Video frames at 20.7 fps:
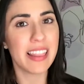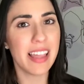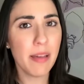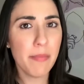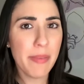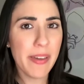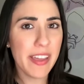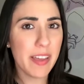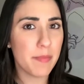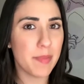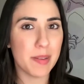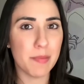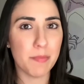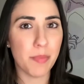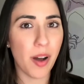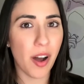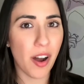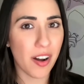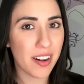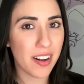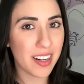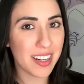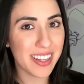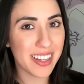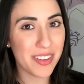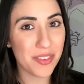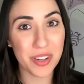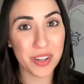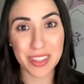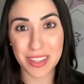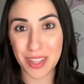That may have been part
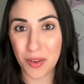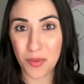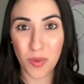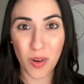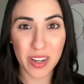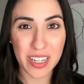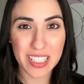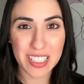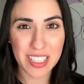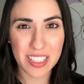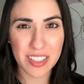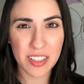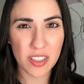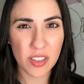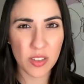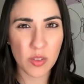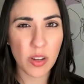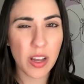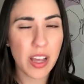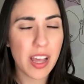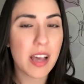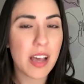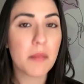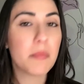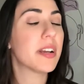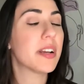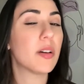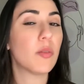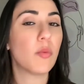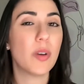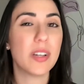of what they wanted to do,
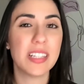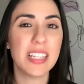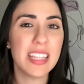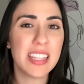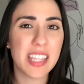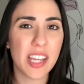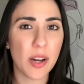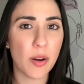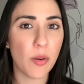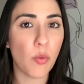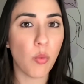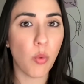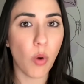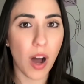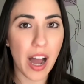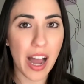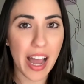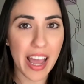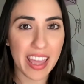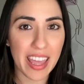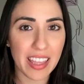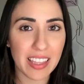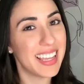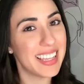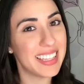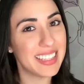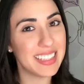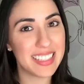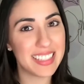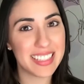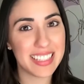but it wasn't their why.
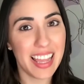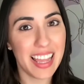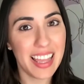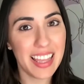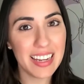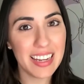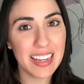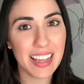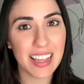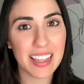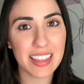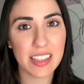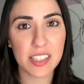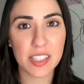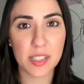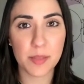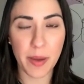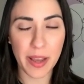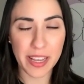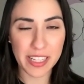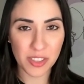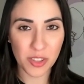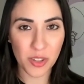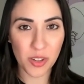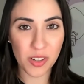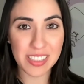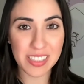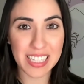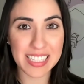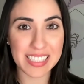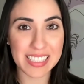Instead, the Spice
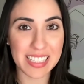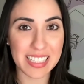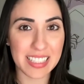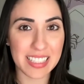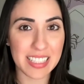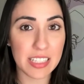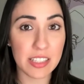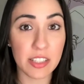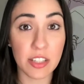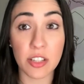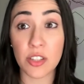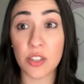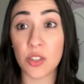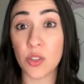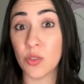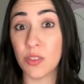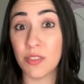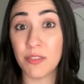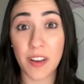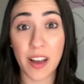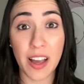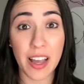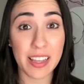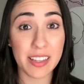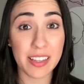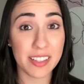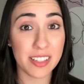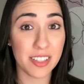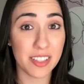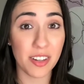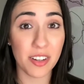Girls existed to unify
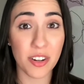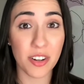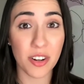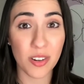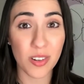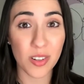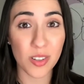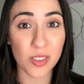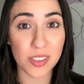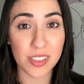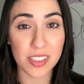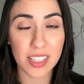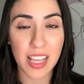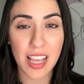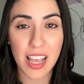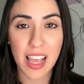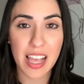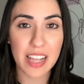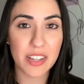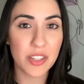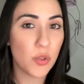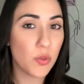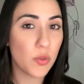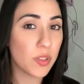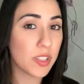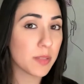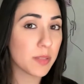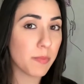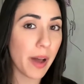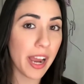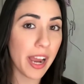us young girls and to
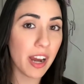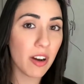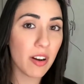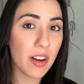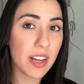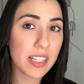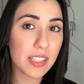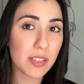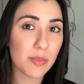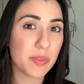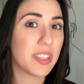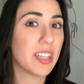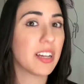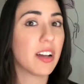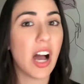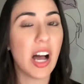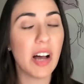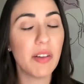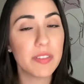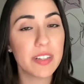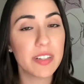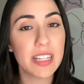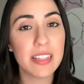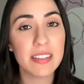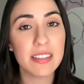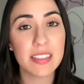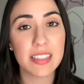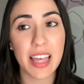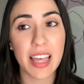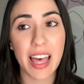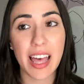inspire us with the
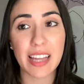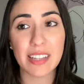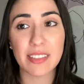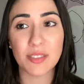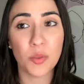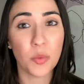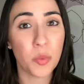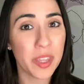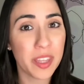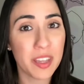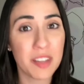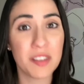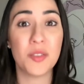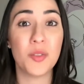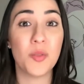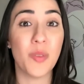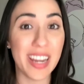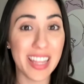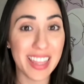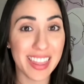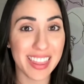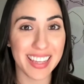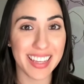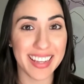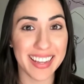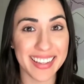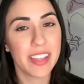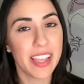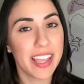confidence that we could do anything.